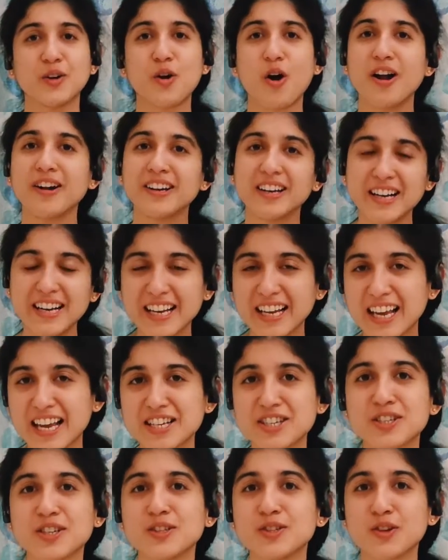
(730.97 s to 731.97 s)

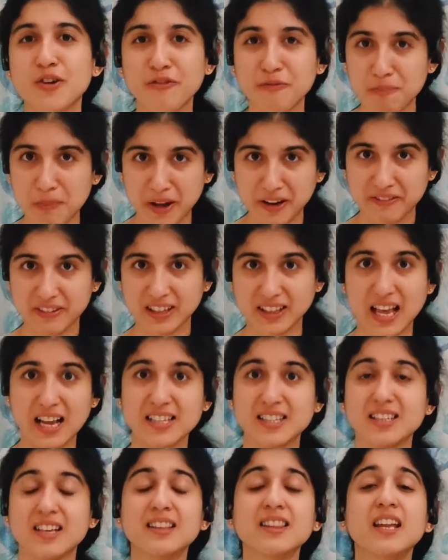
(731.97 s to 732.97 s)
Contraindications of
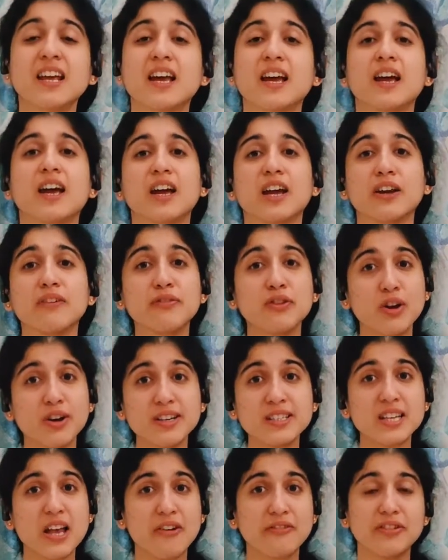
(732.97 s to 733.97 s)
Parvatasan. If you
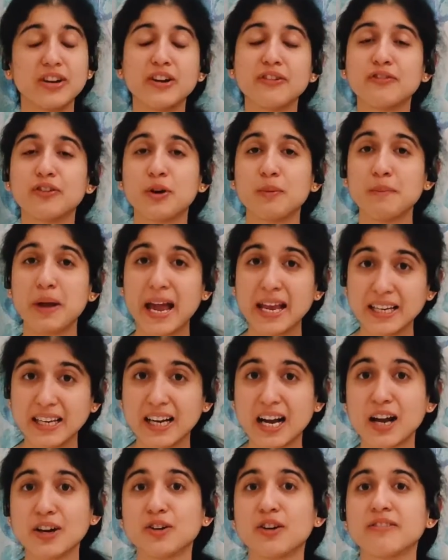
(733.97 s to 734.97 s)
are suffering from
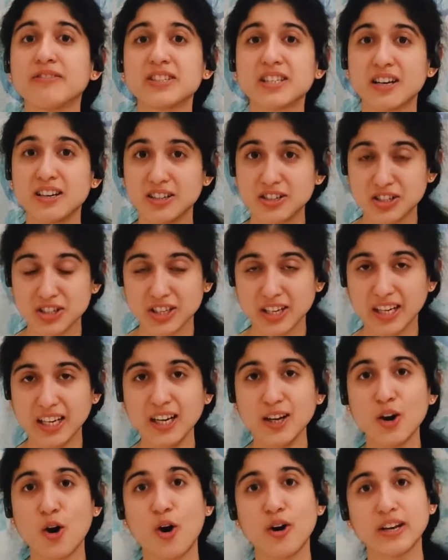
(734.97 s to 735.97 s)
any kind of
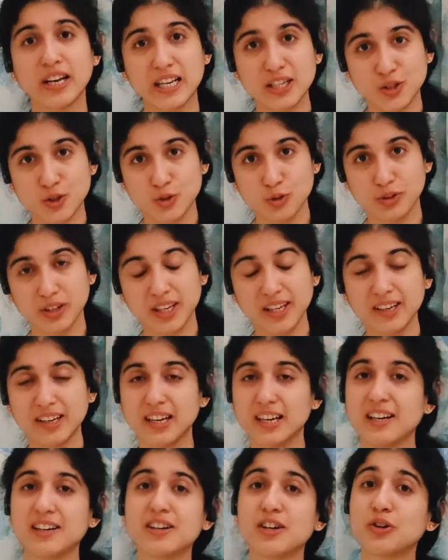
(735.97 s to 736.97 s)
surgery or injury
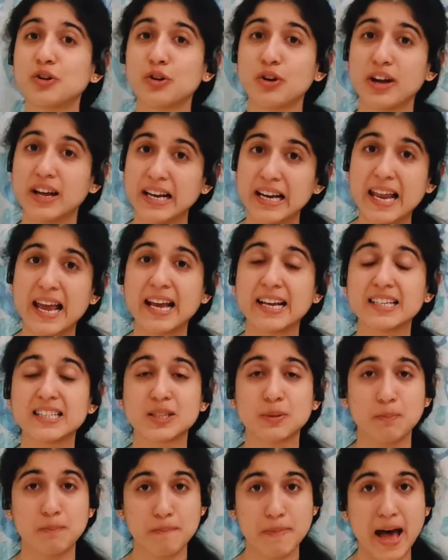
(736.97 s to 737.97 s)
related to your
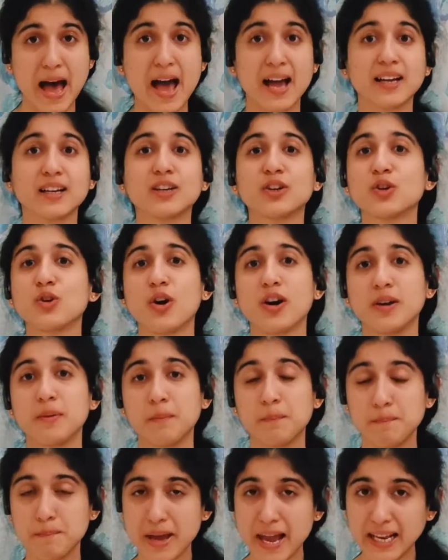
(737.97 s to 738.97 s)
legs, back, your
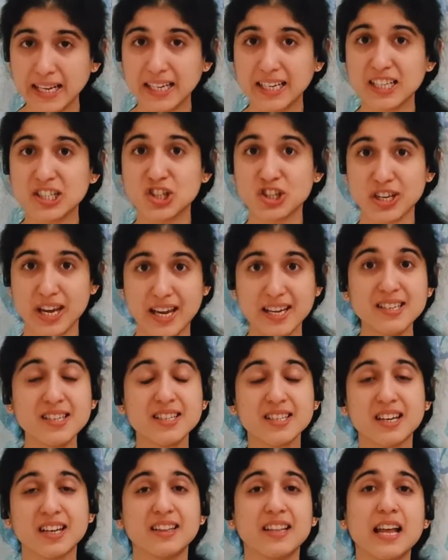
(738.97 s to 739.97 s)
belly,
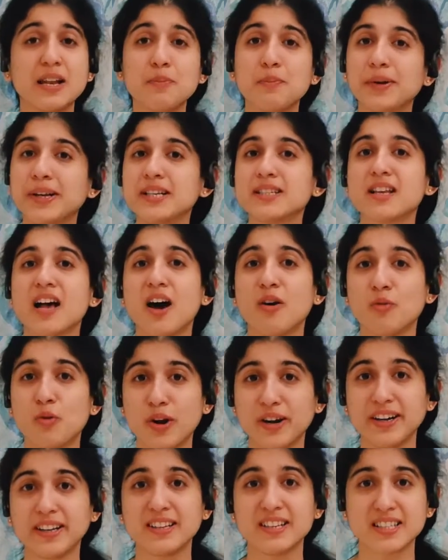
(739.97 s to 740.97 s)
chest, then please
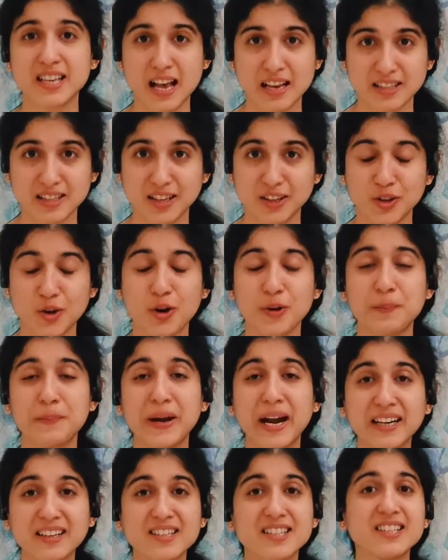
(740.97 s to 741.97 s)
avoid this asana or
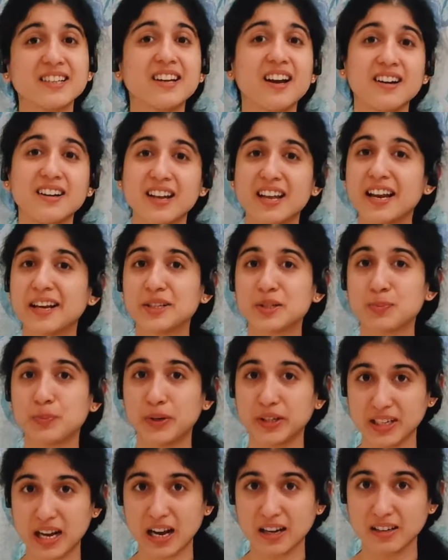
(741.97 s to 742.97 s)
practice it under
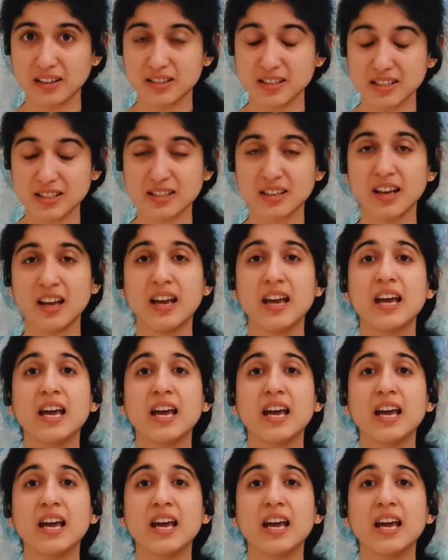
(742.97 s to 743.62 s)
expert guidance.